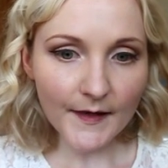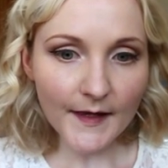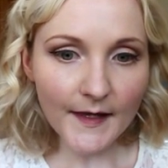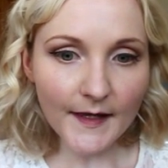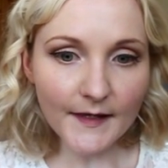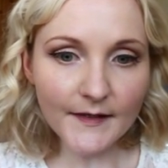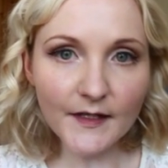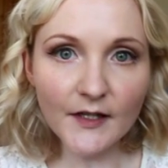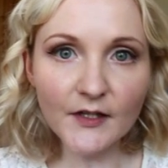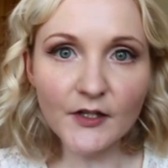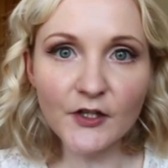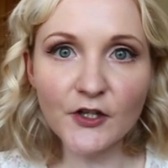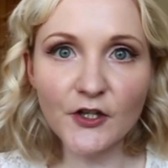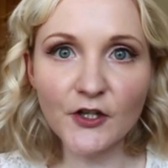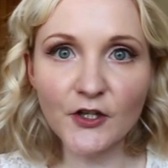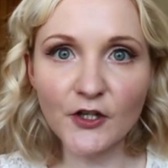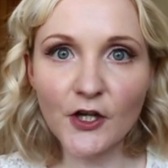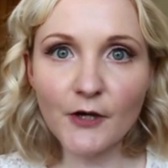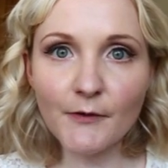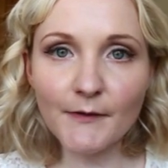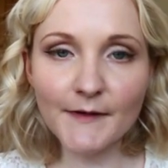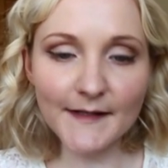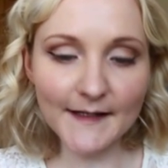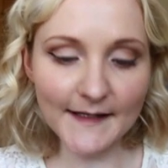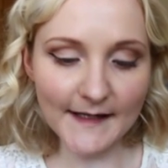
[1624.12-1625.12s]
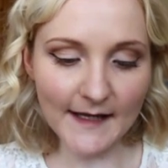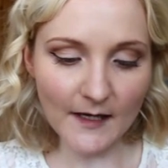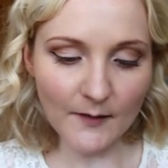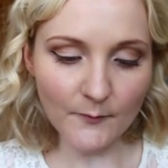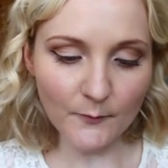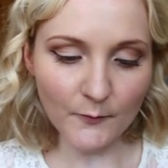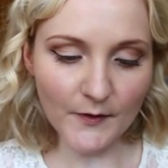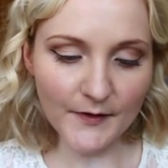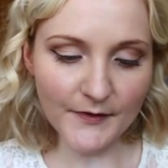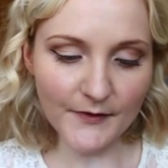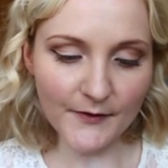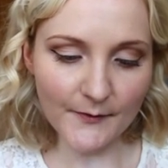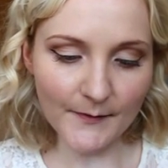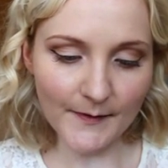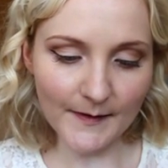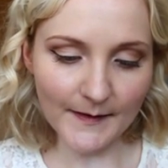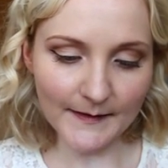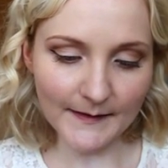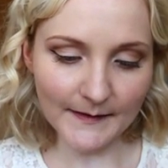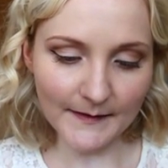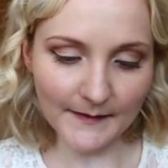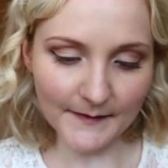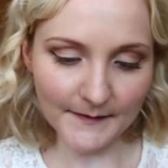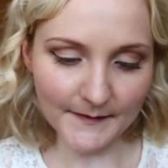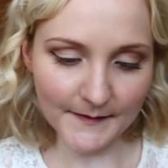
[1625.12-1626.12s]
And then you can go in again with your
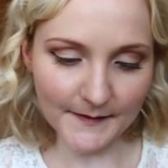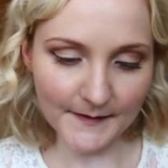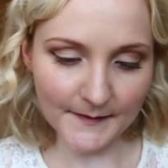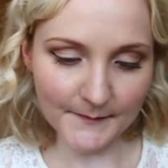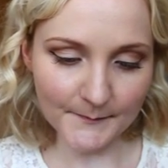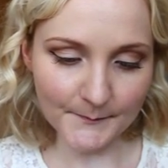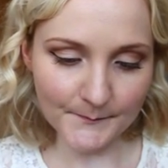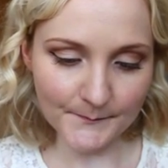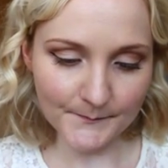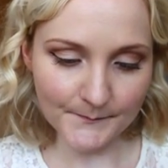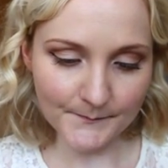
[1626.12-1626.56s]
eyeliner